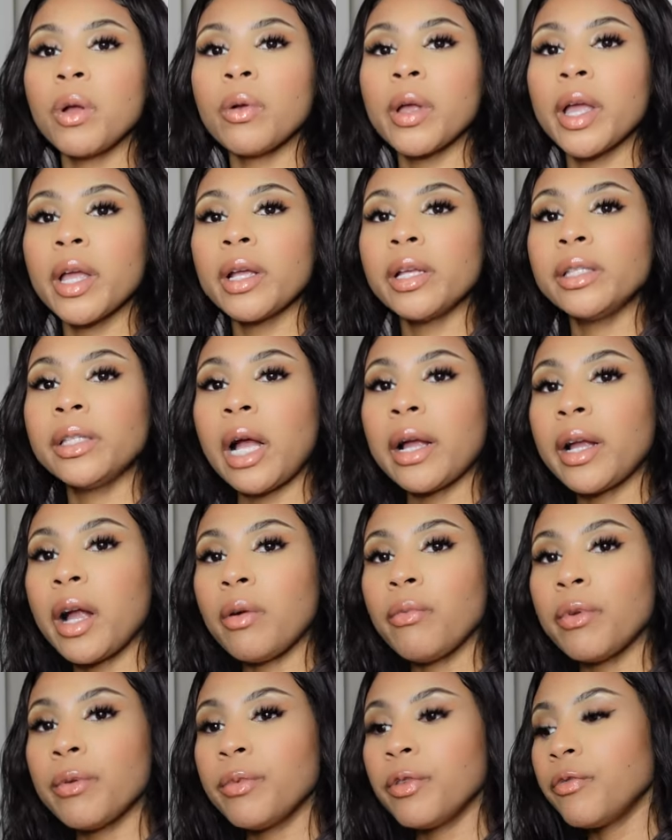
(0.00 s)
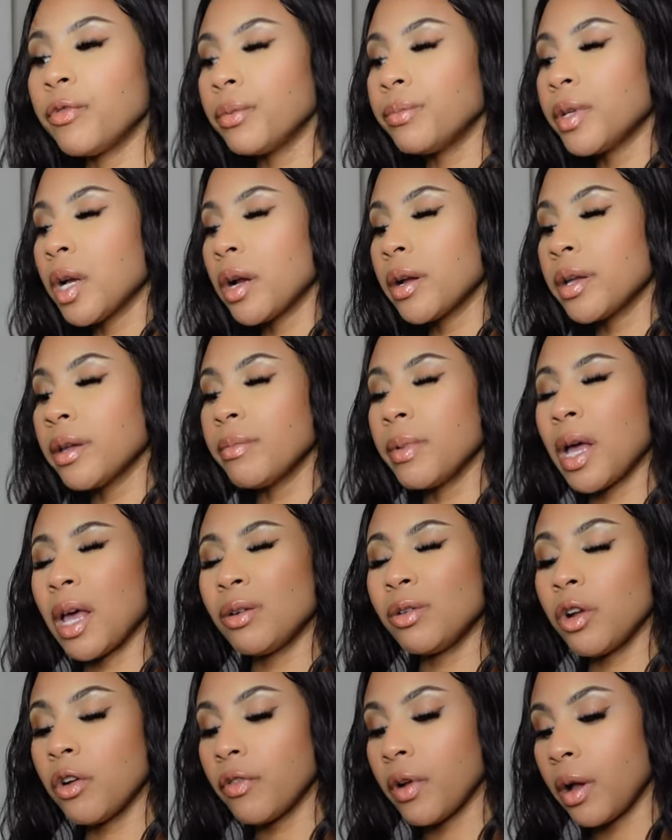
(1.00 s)
Okay, because I got ribbon from Target, but I
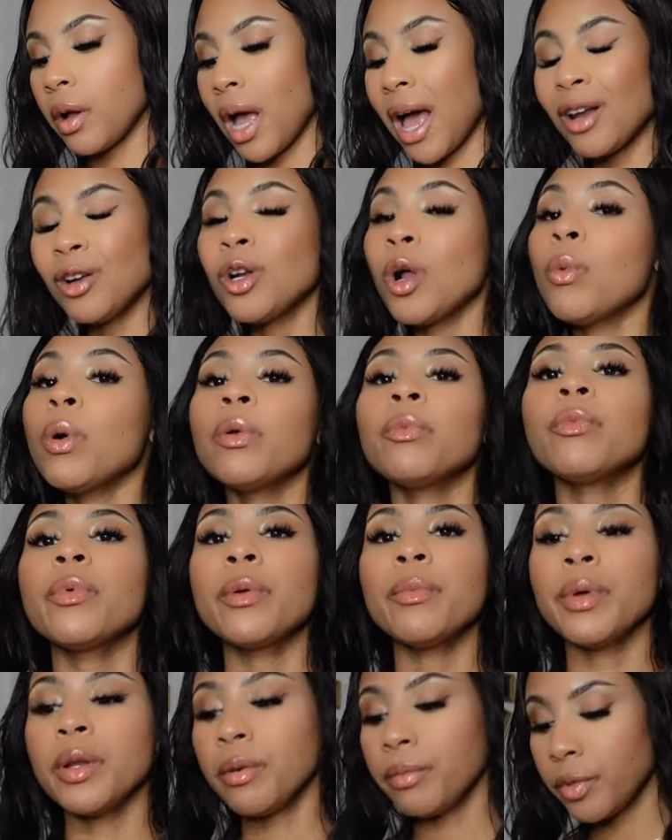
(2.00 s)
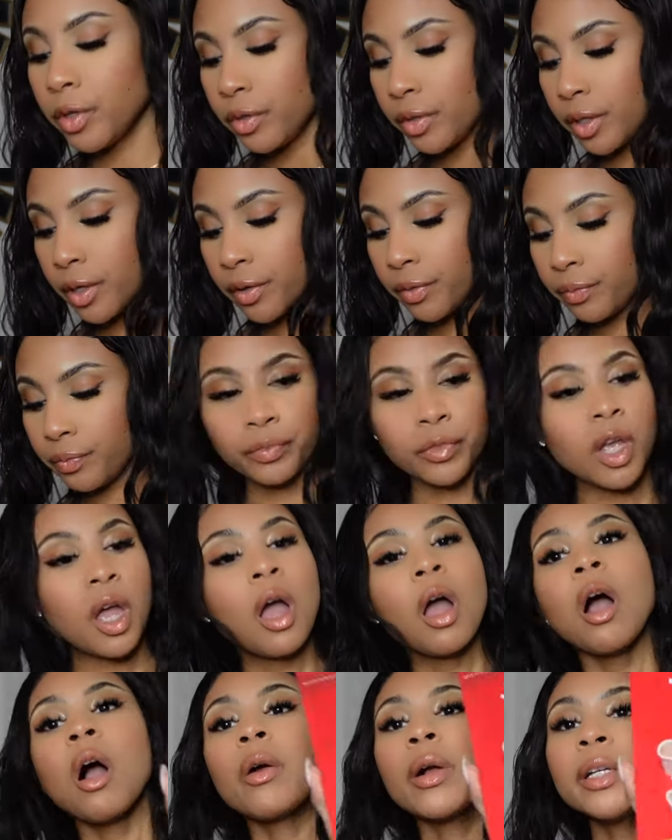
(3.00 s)
don't know if I, I don't know what ribbon I'm using.
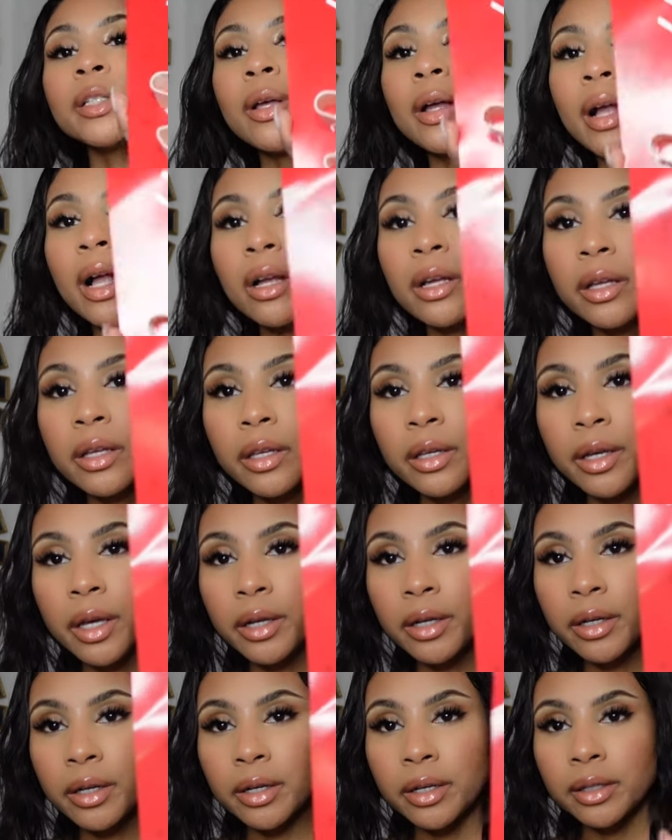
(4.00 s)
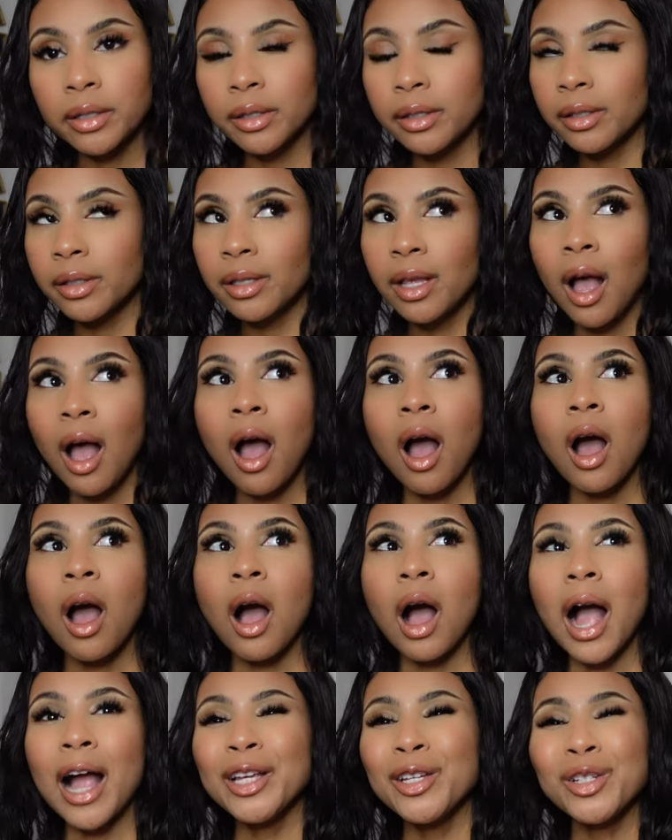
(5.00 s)
Okay, so I got cookie cutters.
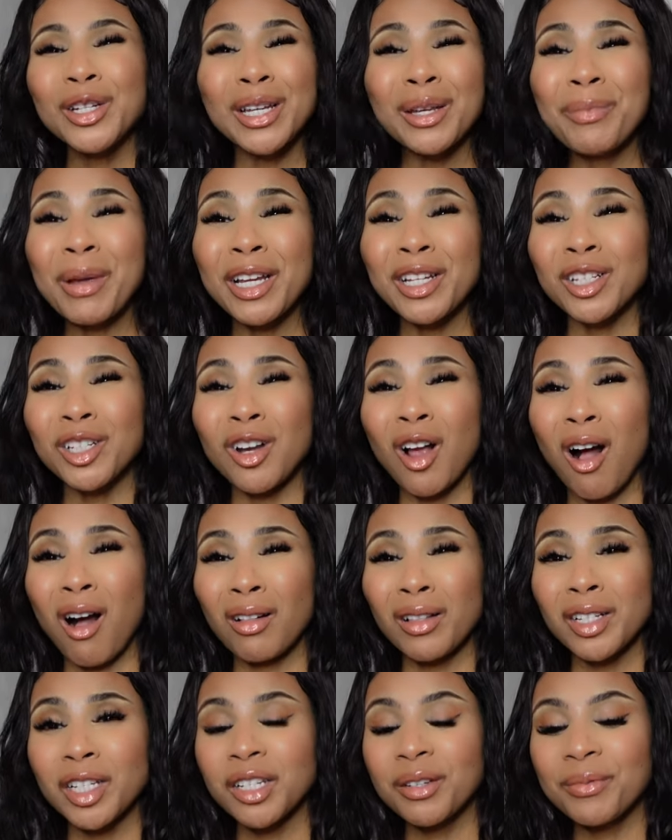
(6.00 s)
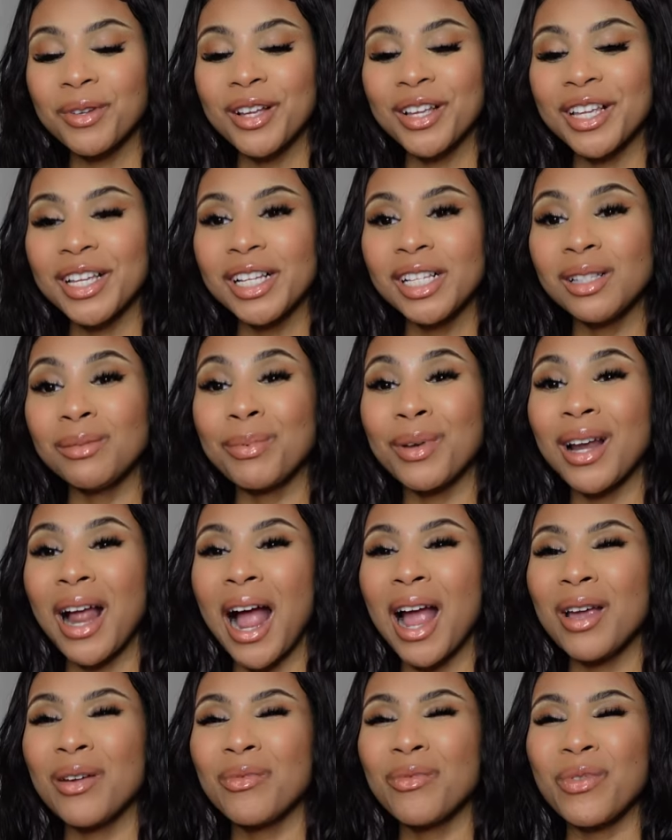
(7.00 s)
I usually make chocolate chip cookies, but
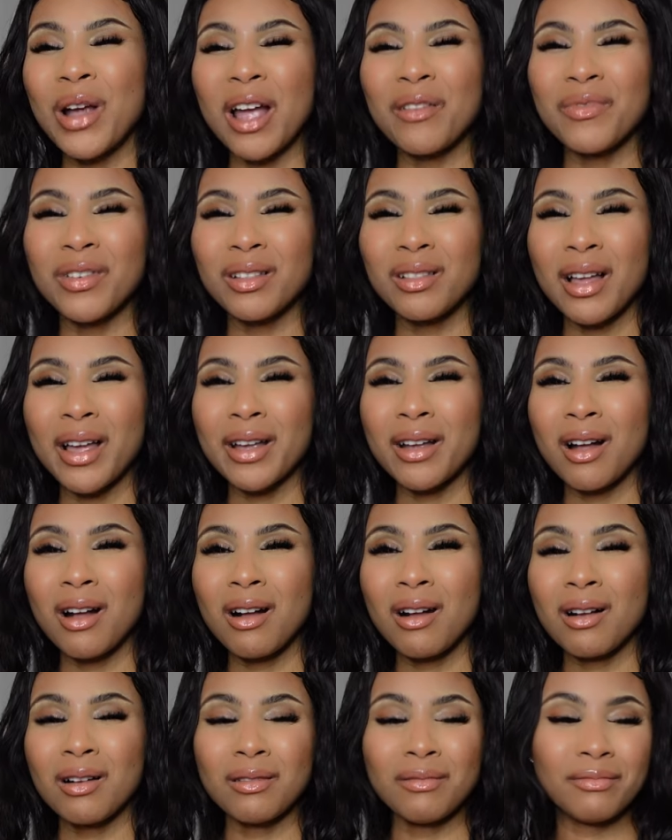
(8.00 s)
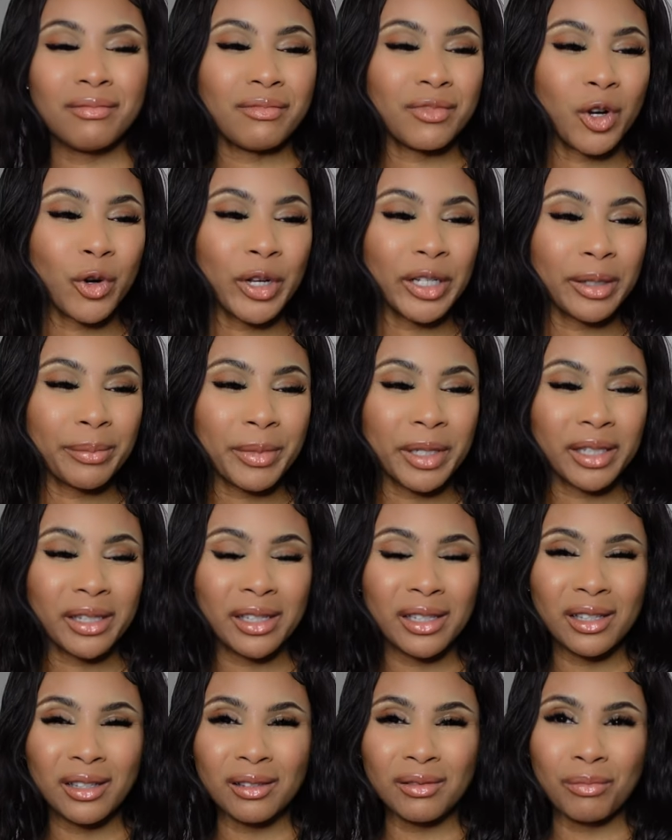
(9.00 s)
I, I feel like um, Christmas
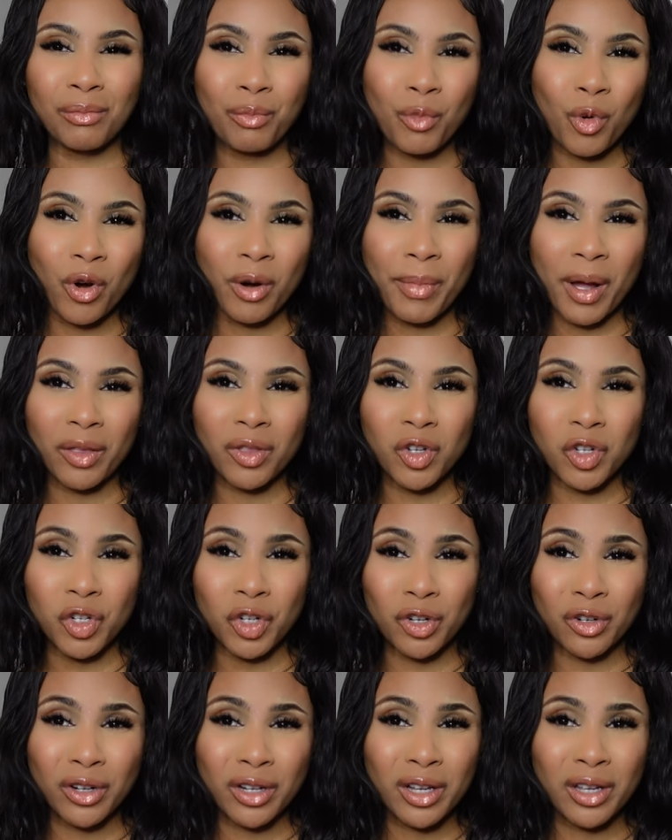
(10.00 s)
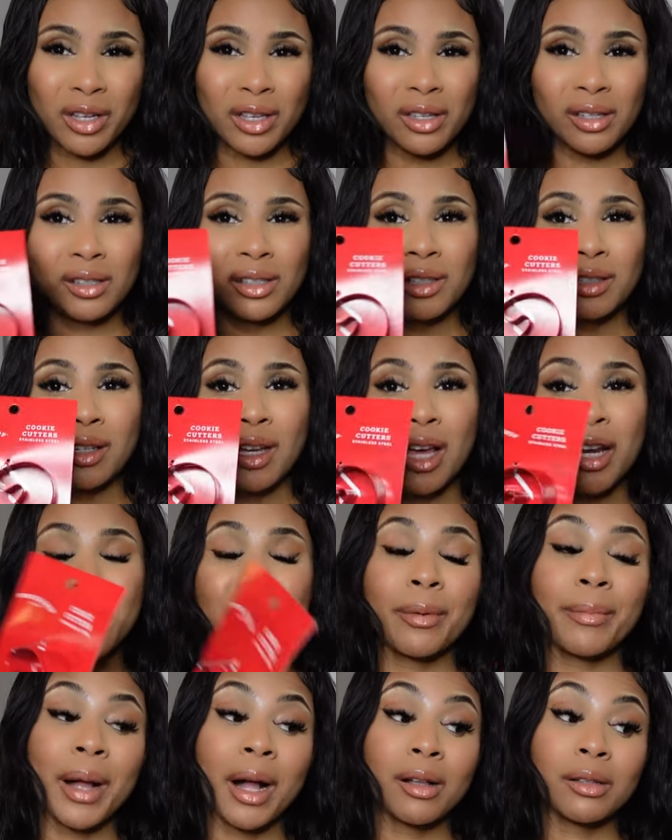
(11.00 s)
is more about the sugar cookies and cutting
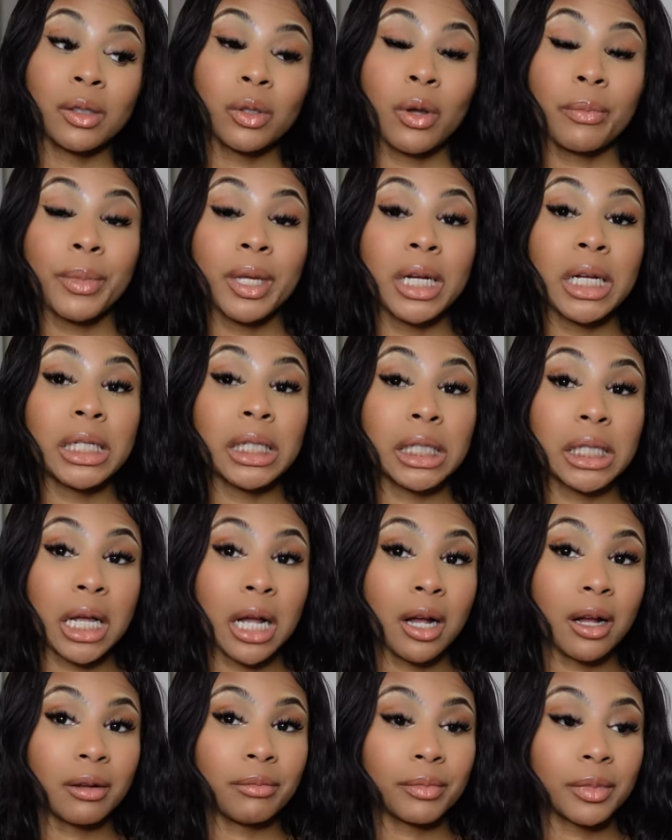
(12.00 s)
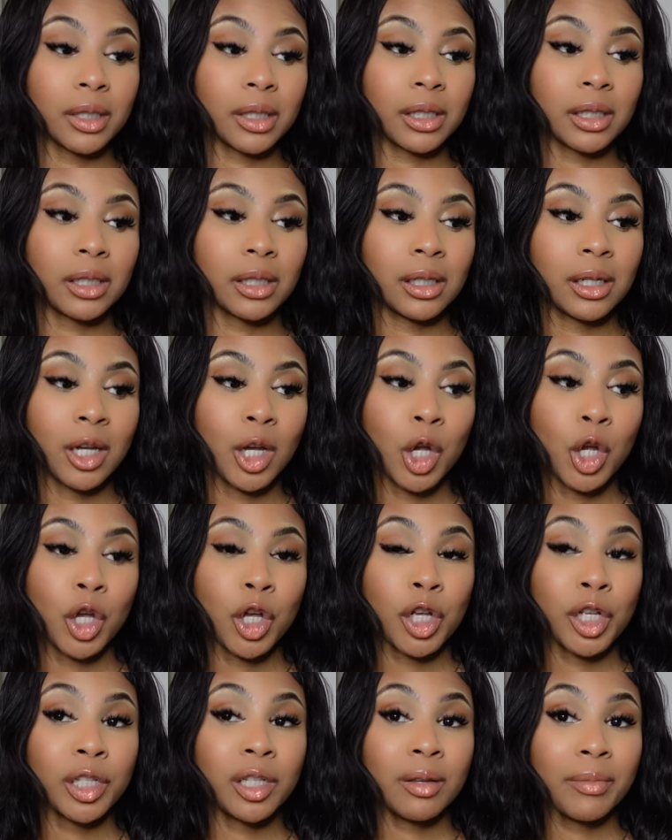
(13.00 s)
them out. So I'm gonna attempt
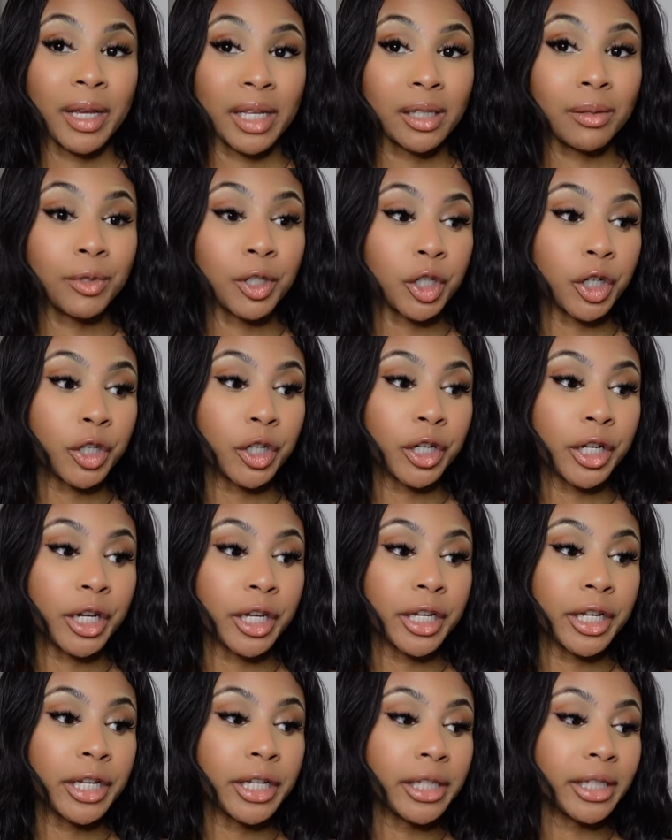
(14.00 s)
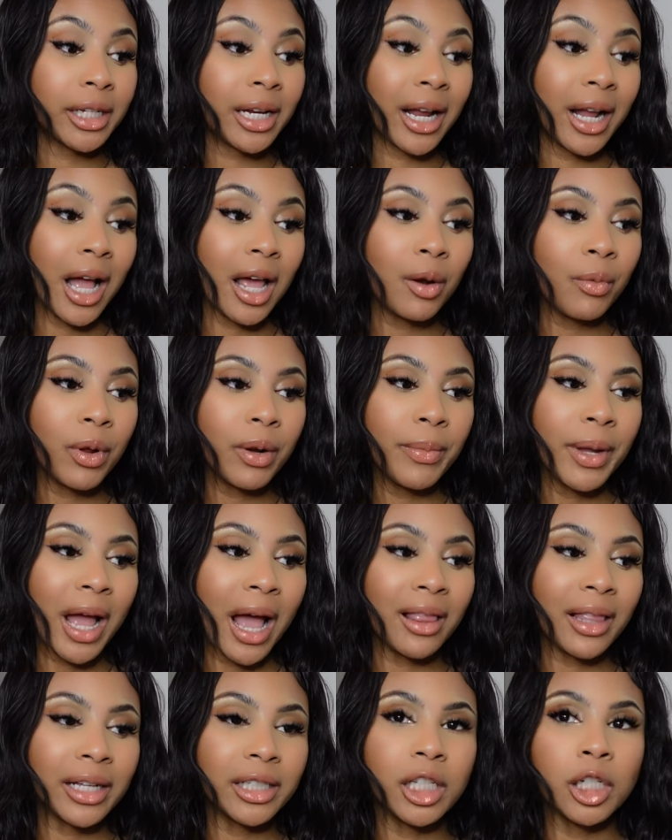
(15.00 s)
to make some sugar cookies. And I kind of want to make, I
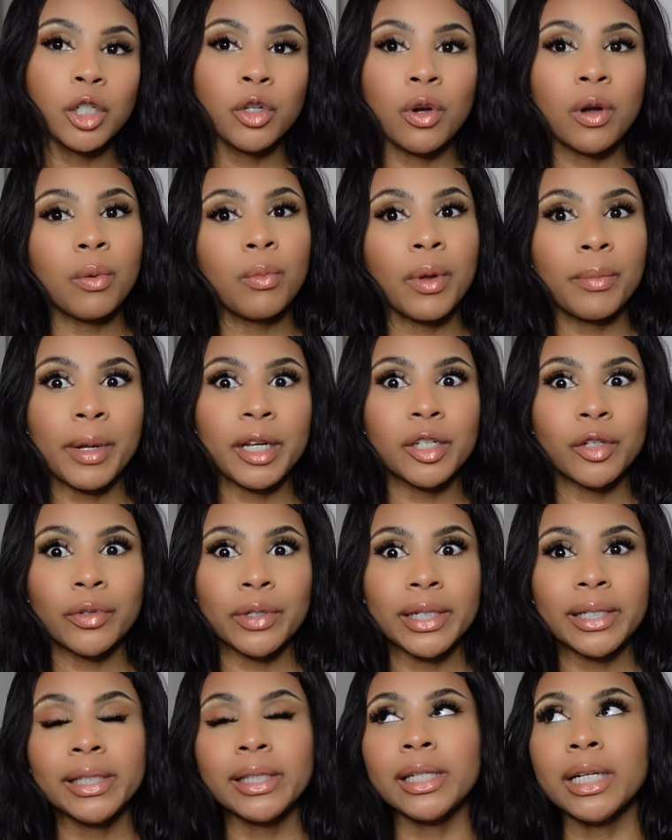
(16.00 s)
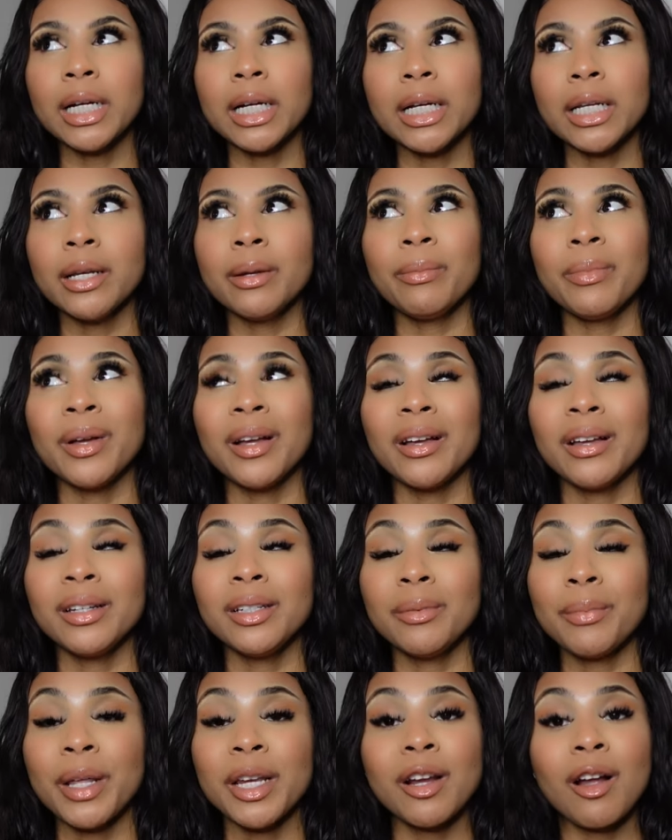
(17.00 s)
like to do them when my tree's done, but
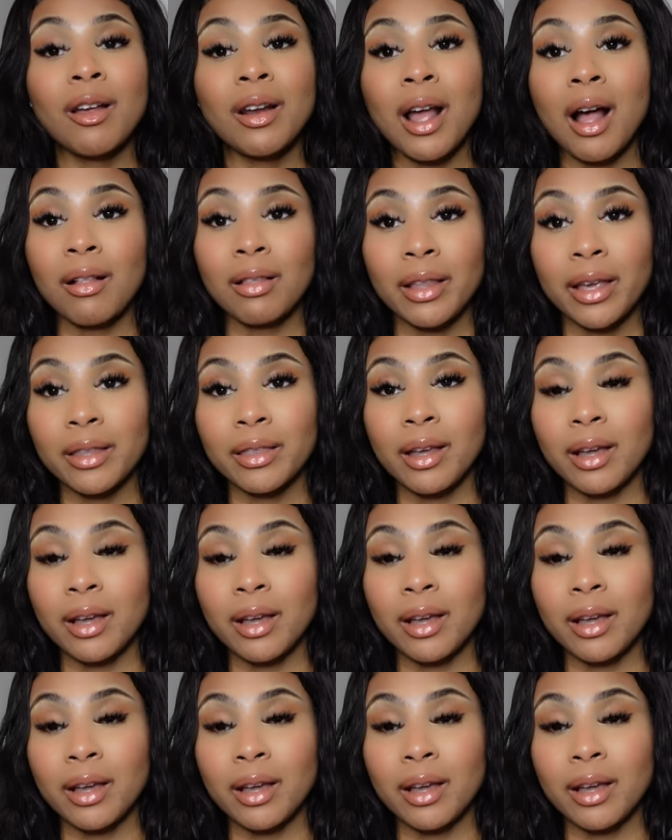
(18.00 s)
depending on how late